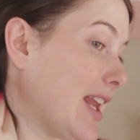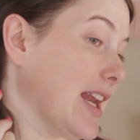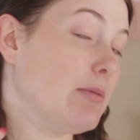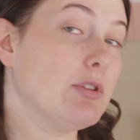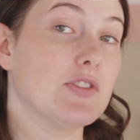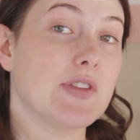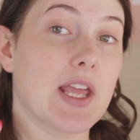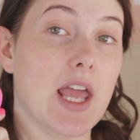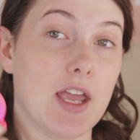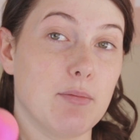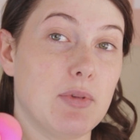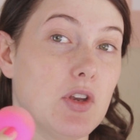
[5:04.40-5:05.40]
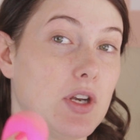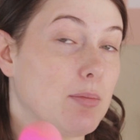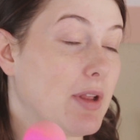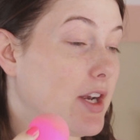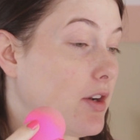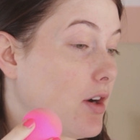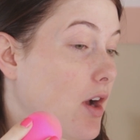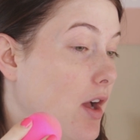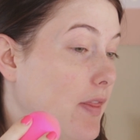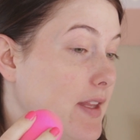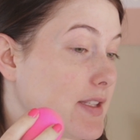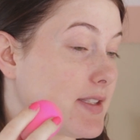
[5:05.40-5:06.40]
And I'm using a beauty blender
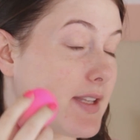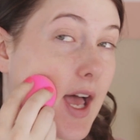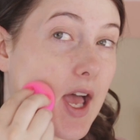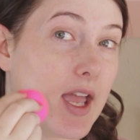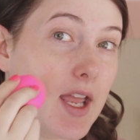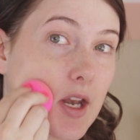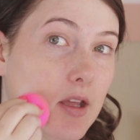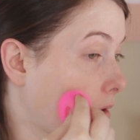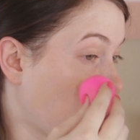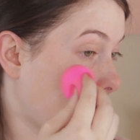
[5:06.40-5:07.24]
on this side.